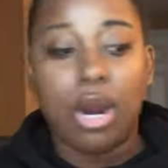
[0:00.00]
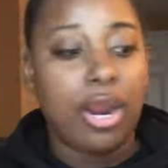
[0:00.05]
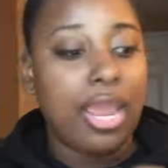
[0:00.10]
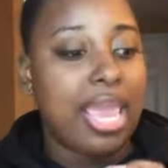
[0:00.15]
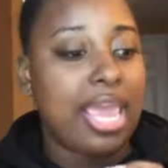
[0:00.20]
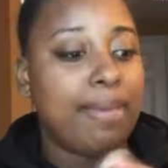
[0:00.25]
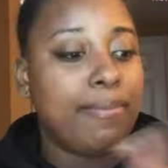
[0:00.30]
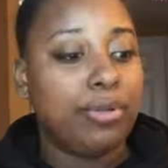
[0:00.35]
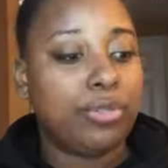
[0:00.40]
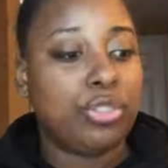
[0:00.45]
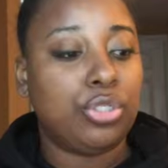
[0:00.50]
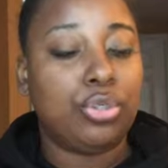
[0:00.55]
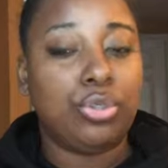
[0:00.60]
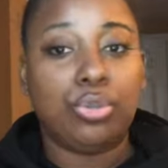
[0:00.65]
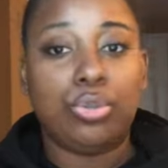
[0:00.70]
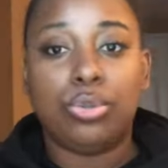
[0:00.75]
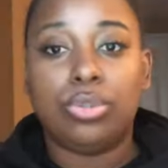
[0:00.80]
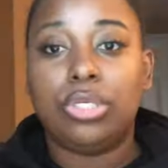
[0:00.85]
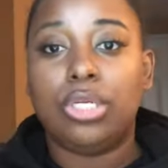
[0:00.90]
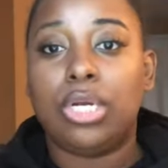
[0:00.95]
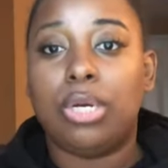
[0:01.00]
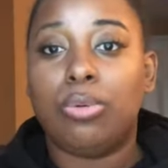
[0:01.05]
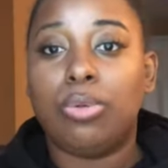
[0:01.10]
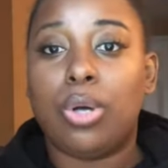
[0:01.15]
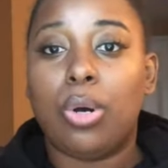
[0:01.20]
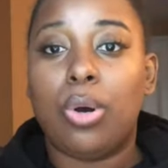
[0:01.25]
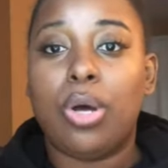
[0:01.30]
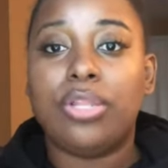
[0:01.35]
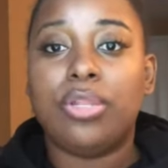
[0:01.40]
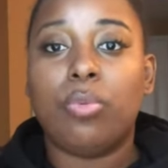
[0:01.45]
are, able to, you know,
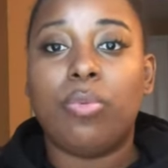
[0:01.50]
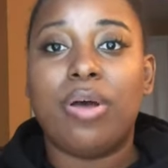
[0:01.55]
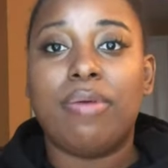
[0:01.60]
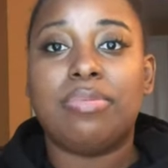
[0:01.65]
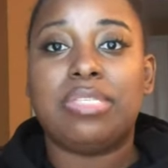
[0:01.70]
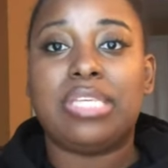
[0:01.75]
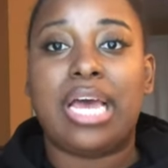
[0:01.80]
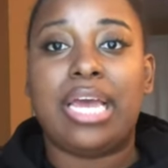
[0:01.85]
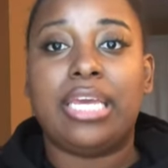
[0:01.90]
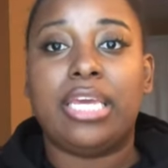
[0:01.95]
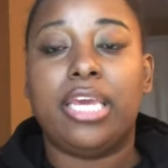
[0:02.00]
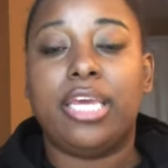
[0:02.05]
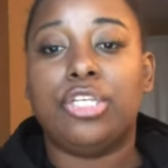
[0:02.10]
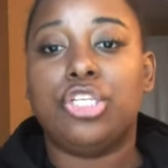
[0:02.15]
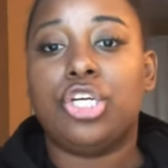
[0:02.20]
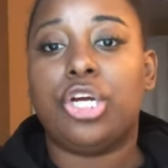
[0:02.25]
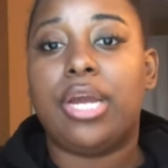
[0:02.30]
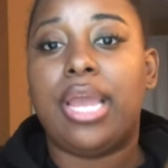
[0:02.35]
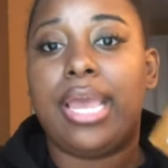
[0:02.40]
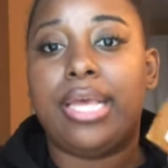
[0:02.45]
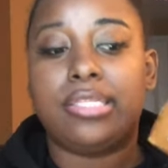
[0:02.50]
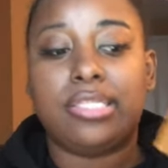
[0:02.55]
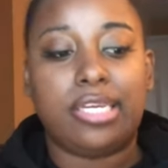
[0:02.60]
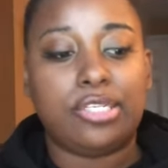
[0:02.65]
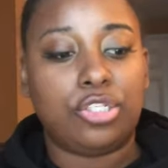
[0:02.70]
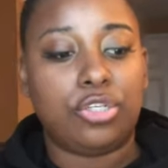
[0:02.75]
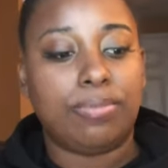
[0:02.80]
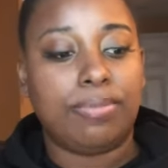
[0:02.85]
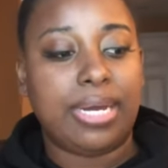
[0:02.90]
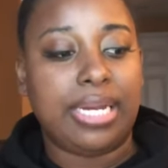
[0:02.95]
go on the website, get your
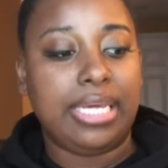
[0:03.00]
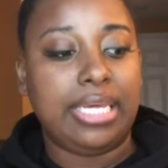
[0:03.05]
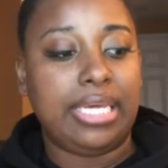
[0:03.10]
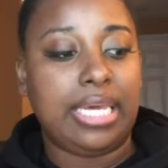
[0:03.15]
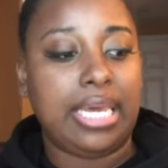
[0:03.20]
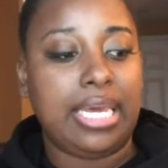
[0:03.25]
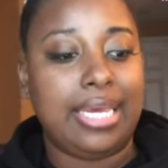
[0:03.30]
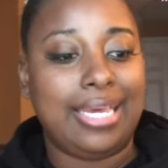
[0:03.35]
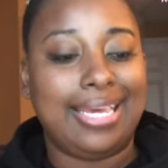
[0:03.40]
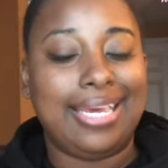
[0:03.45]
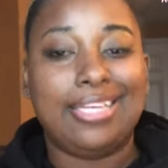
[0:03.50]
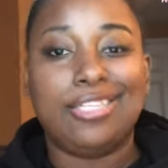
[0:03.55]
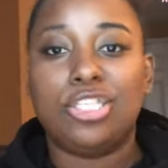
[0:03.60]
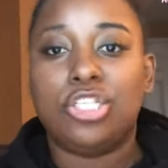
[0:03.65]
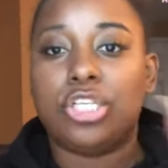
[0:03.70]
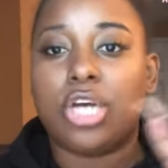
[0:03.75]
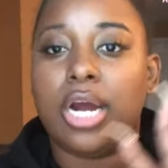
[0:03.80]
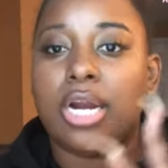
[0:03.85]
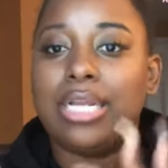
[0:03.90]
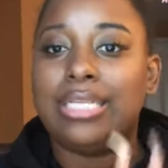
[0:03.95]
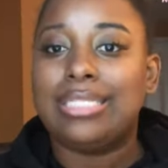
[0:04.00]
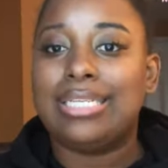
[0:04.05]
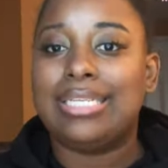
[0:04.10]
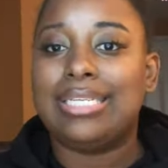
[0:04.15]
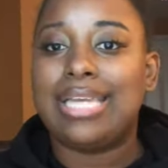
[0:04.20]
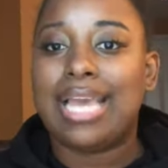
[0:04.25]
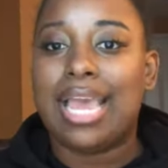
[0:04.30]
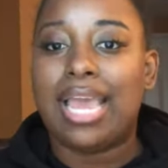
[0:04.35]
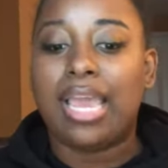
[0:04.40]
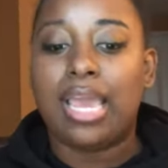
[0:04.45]
Ancestor Money Kit, get started
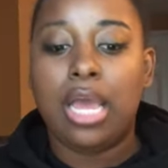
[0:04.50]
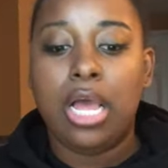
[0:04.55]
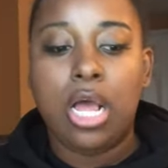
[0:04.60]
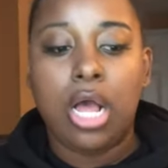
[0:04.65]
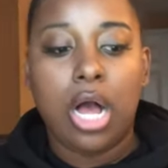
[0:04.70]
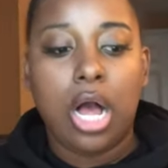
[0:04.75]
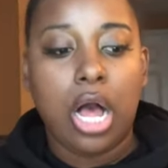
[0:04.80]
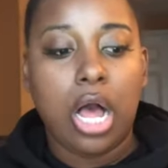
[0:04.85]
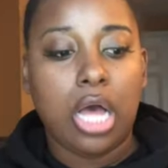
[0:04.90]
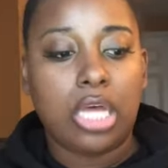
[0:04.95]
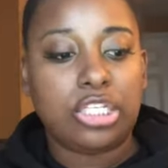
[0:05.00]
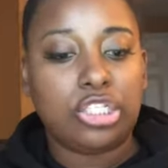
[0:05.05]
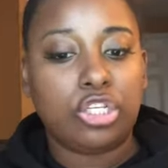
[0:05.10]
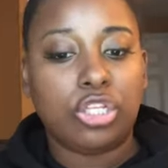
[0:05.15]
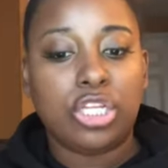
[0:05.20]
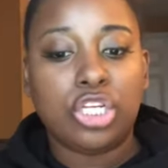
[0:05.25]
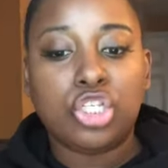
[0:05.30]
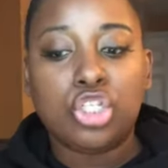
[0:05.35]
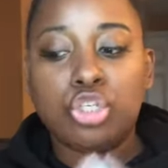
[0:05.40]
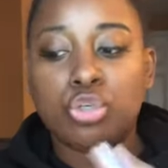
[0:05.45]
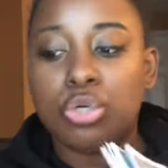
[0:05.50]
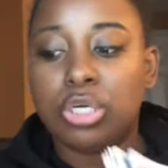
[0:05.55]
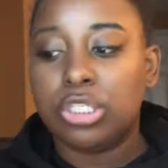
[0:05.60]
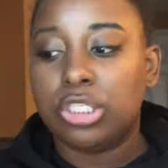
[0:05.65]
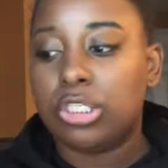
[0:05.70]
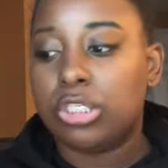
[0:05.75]
today uh, so that you can